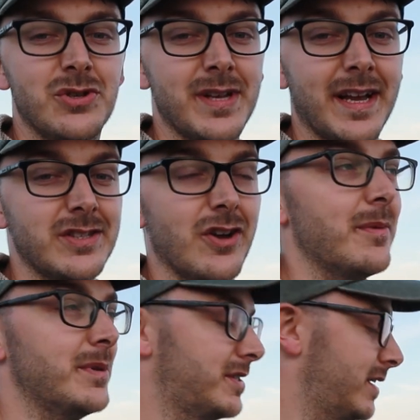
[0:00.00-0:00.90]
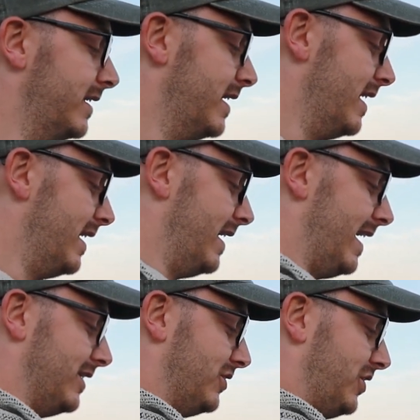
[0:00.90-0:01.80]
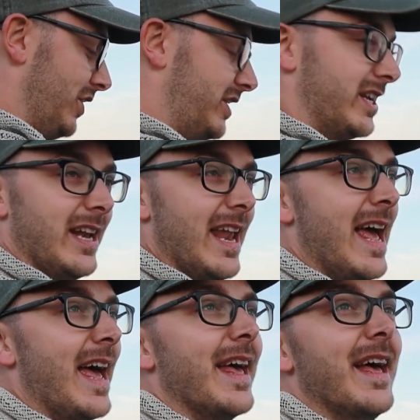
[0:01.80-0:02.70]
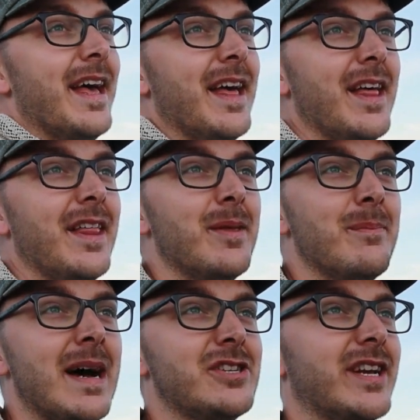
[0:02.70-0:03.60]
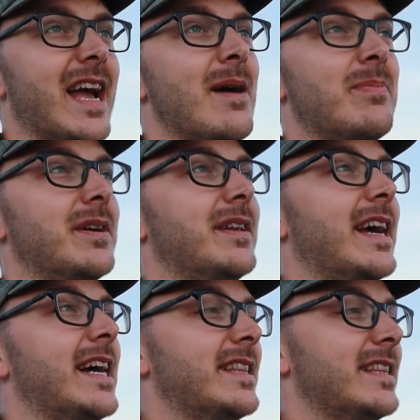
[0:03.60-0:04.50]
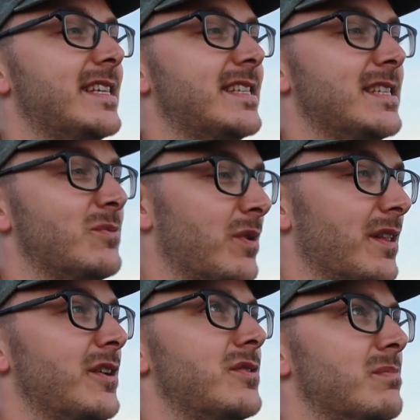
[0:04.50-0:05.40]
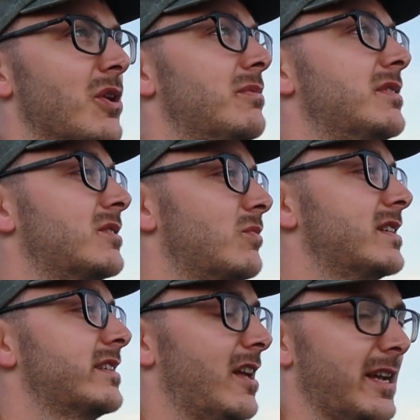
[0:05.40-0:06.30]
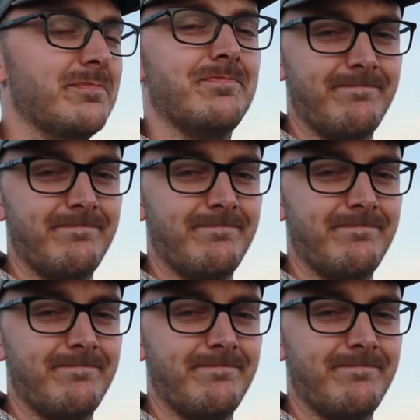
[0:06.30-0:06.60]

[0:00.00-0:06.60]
2-second timers, and just let the magic happen. And this is one of those moments where it's like